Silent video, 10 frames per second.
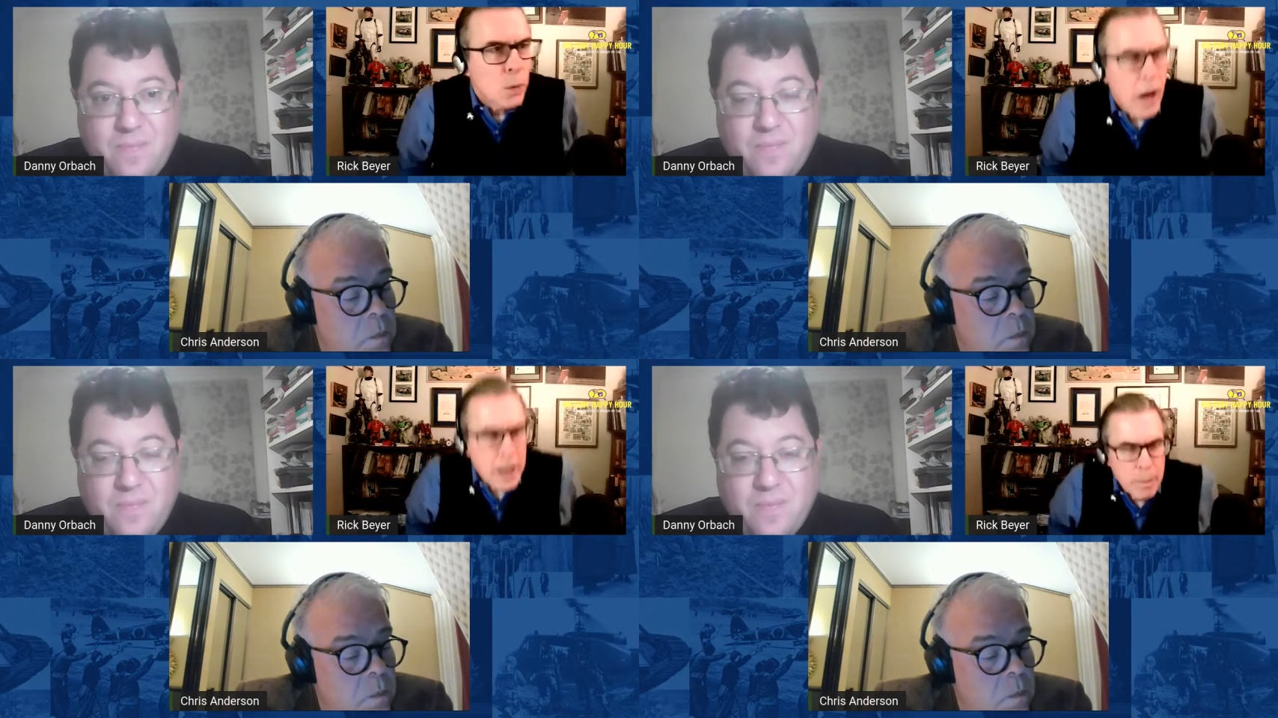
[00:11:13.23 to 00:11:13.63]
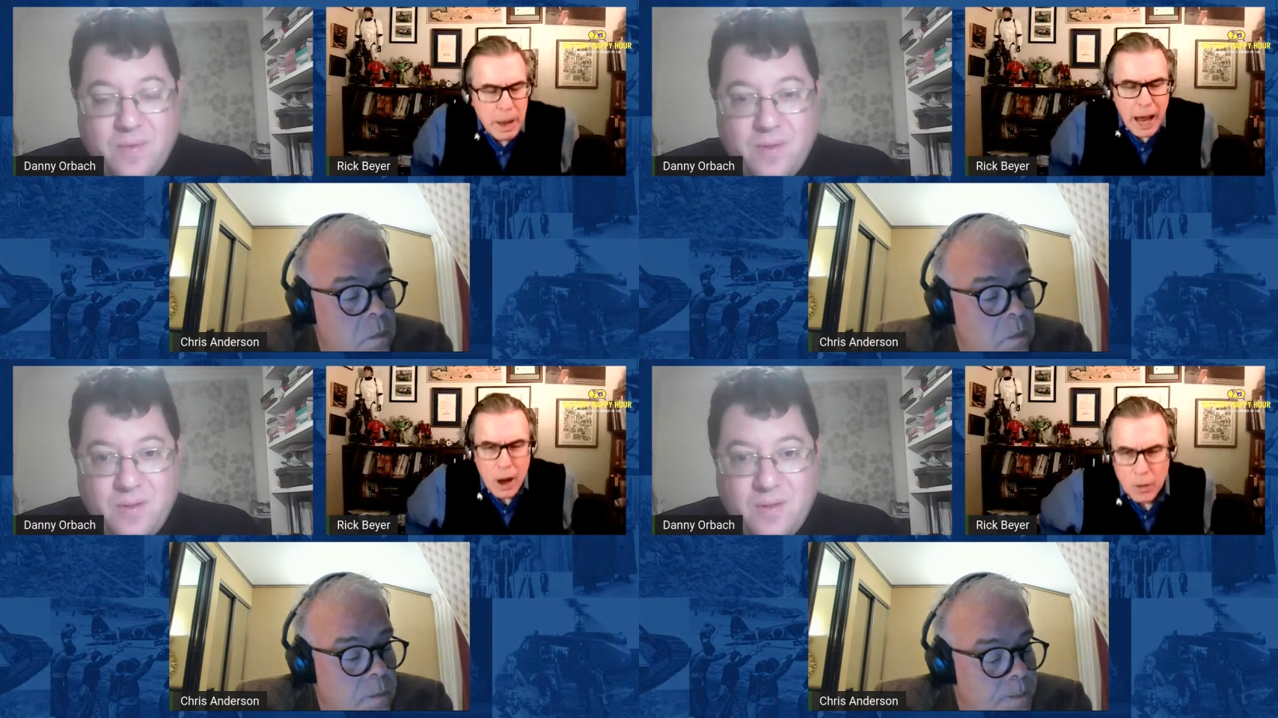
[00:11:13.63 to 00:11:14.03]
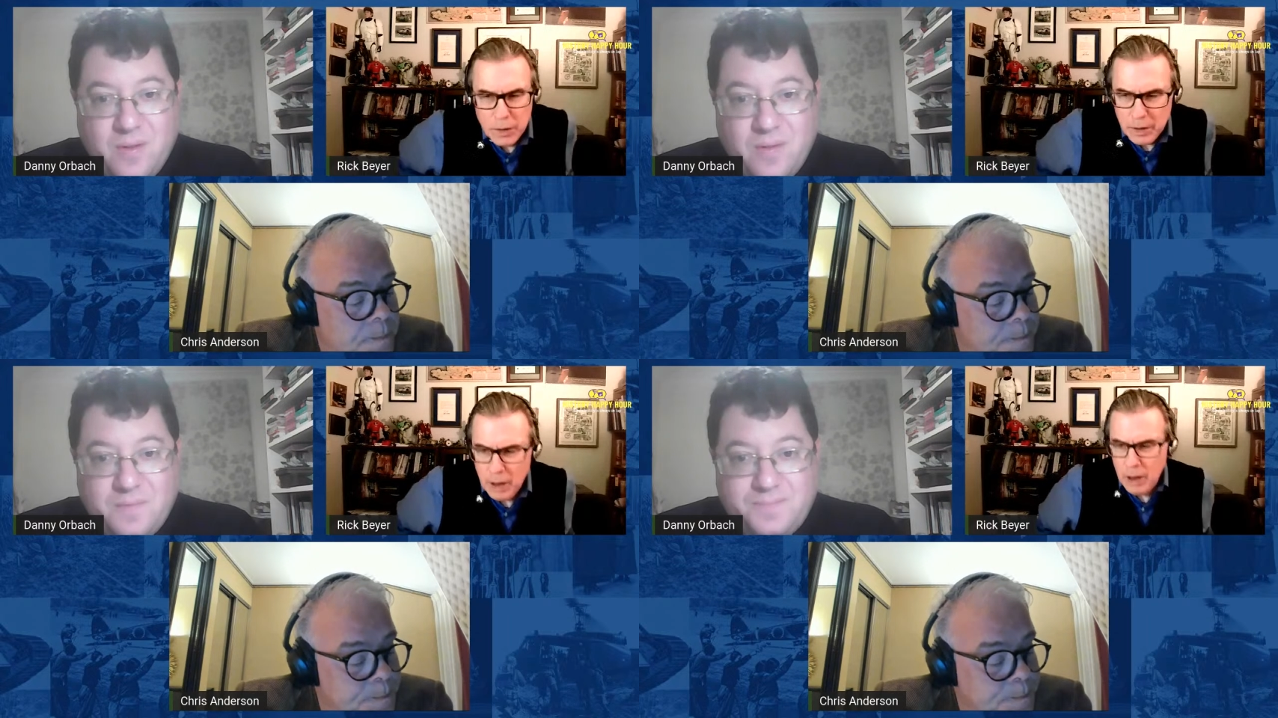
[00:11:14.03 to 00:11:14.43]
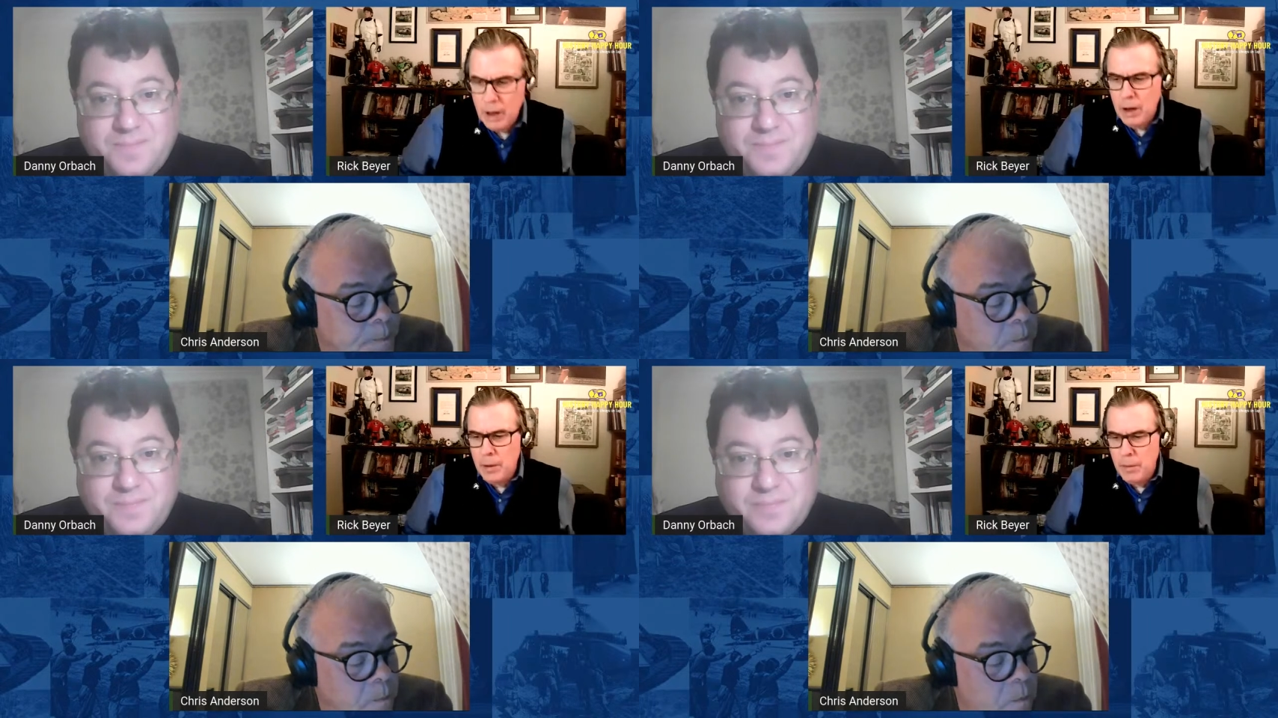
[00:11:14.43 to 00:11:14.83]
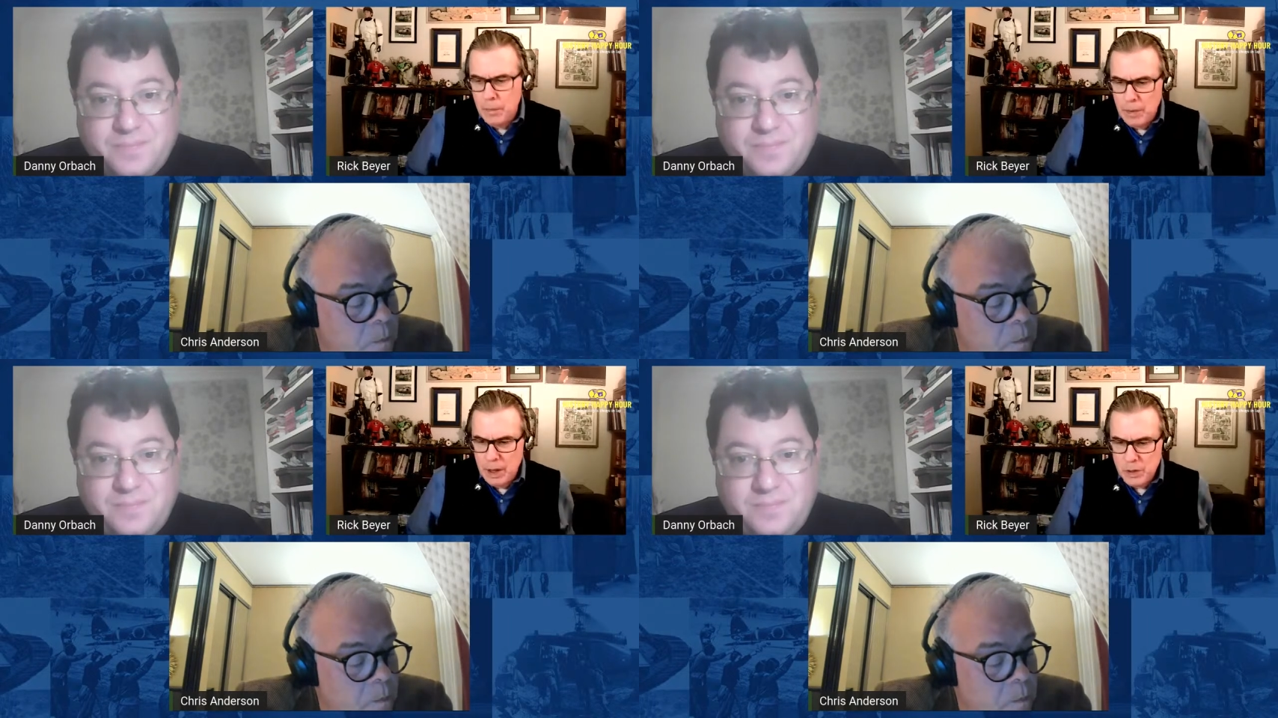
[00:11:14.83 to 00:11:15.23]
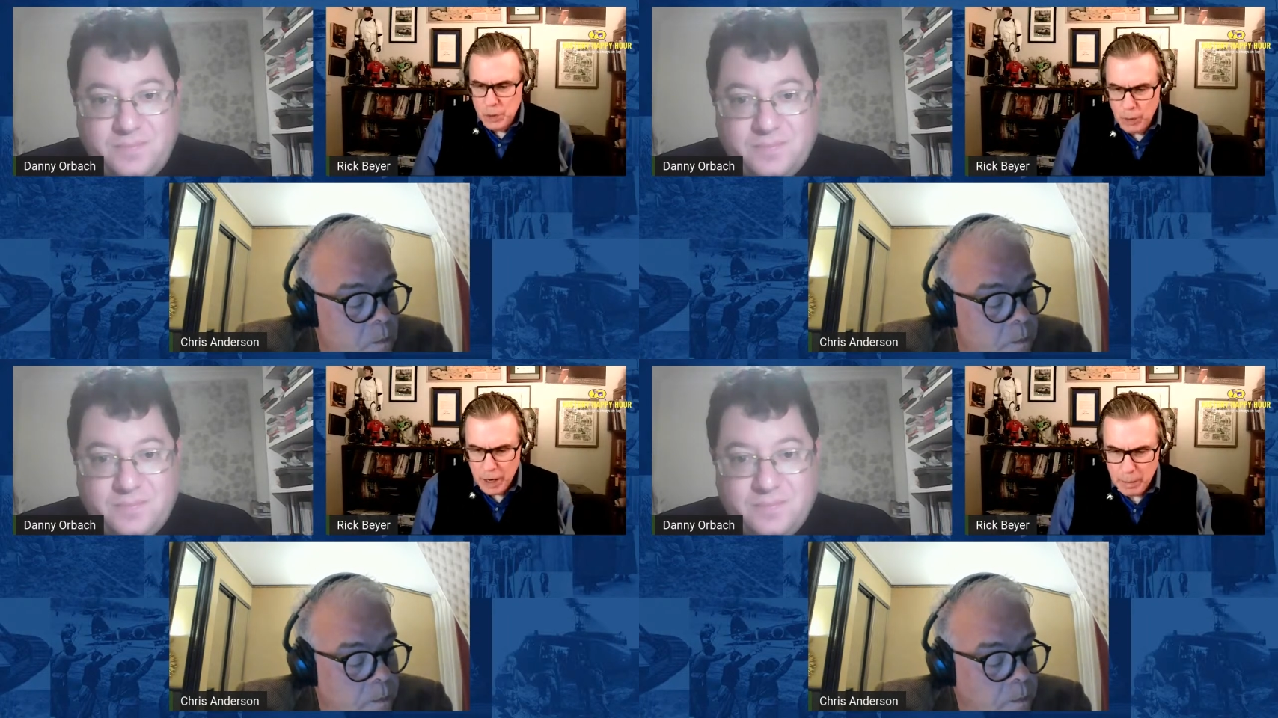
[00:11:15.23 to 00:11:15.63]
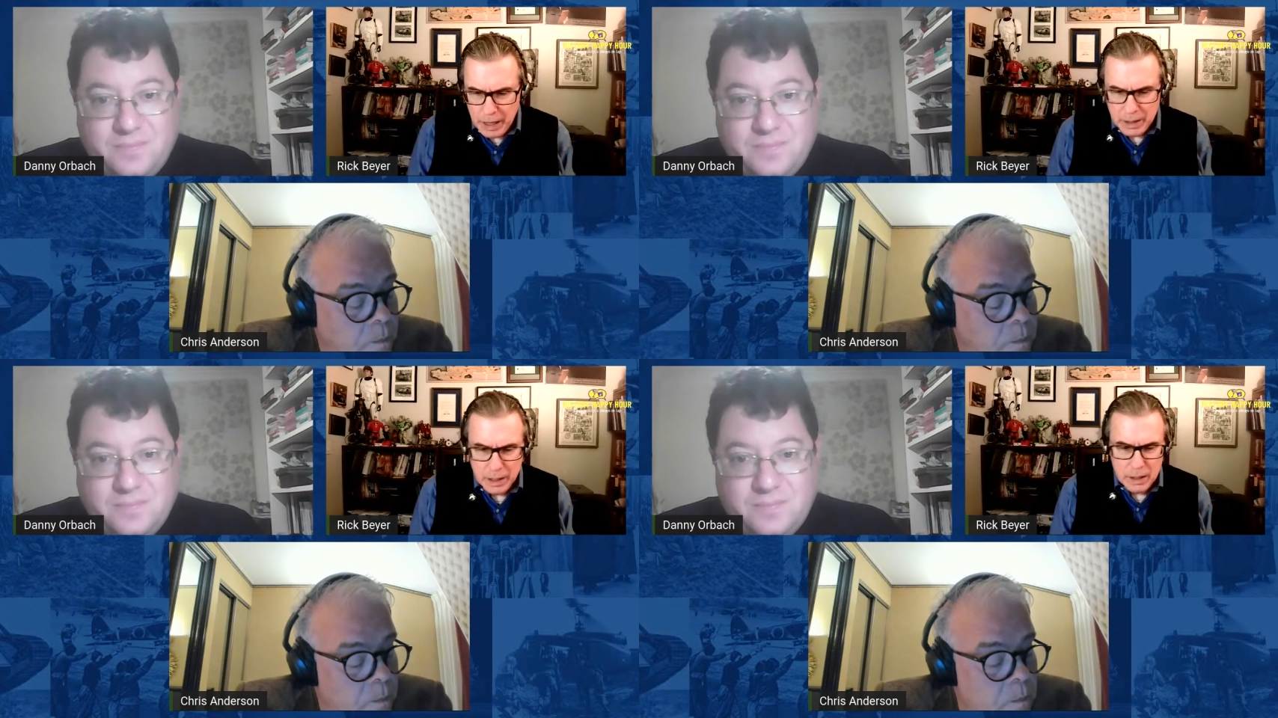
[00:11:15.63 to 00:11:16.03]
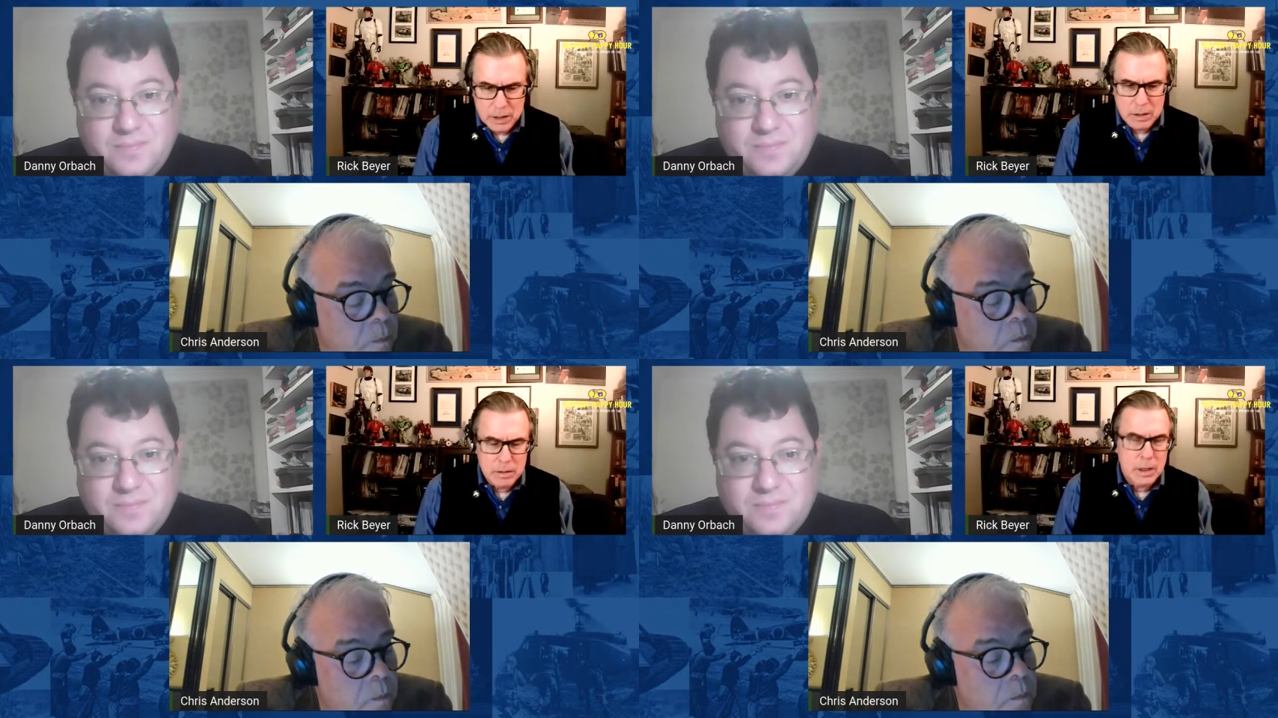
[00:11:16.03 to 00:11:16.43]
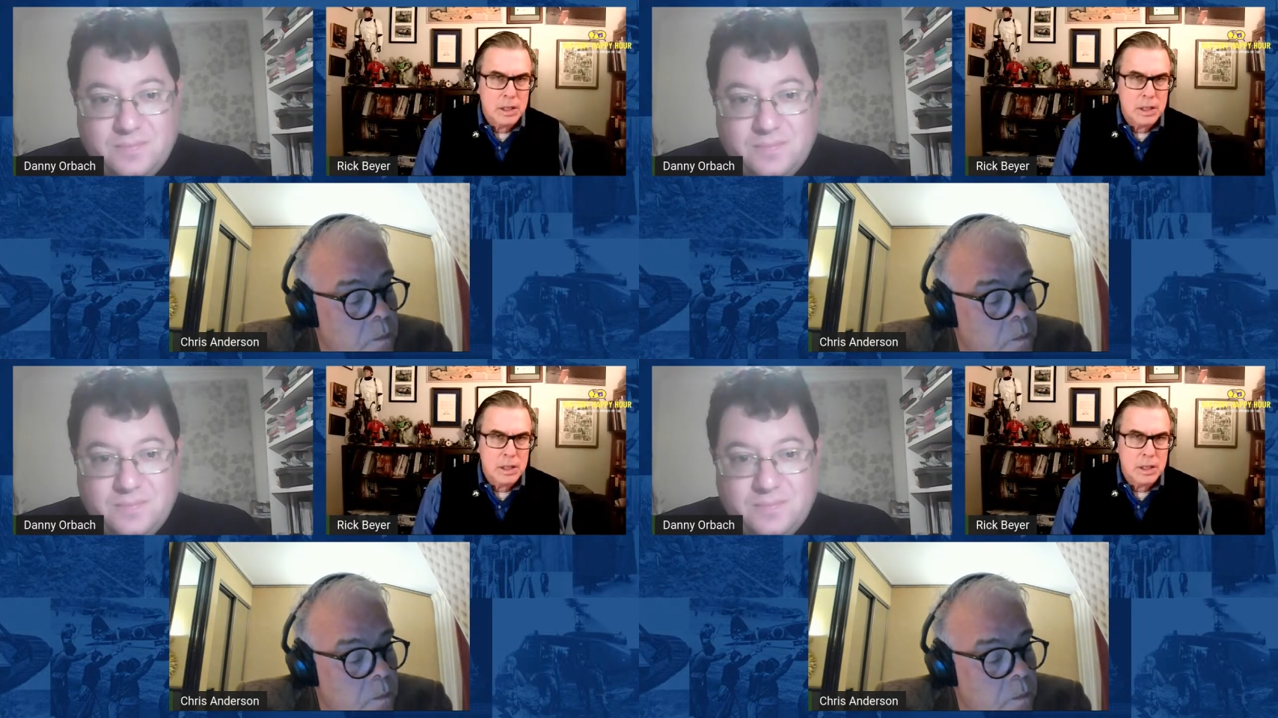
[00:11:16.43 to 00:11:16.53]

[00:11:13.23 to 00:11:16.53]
Speaker 1: write about, uh, as you write about these these